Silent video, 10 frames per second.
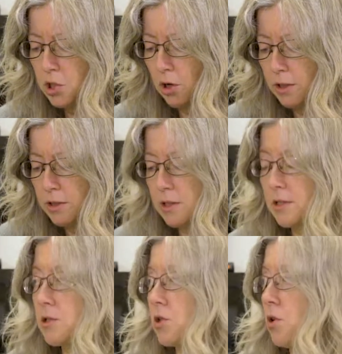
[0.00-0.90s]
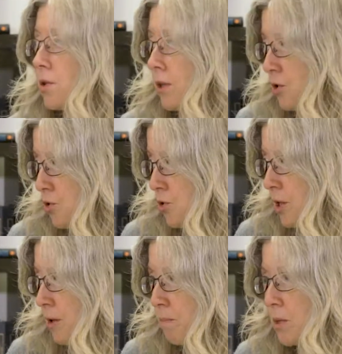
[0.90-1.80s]
got into this doll culture
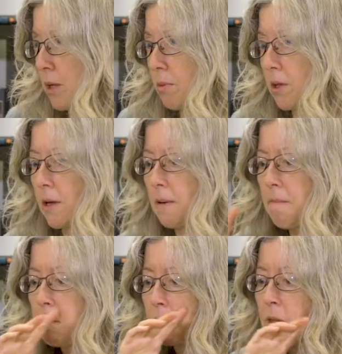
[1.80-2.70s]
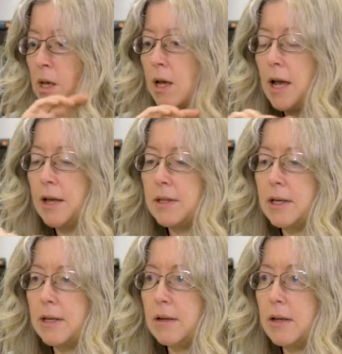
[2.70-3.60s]
type of thing. And
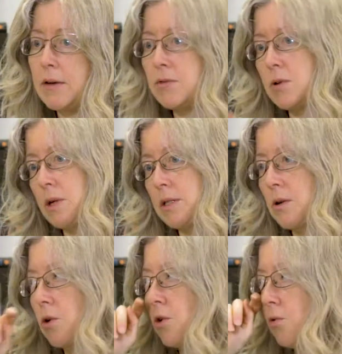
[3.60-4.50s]
then after I saw her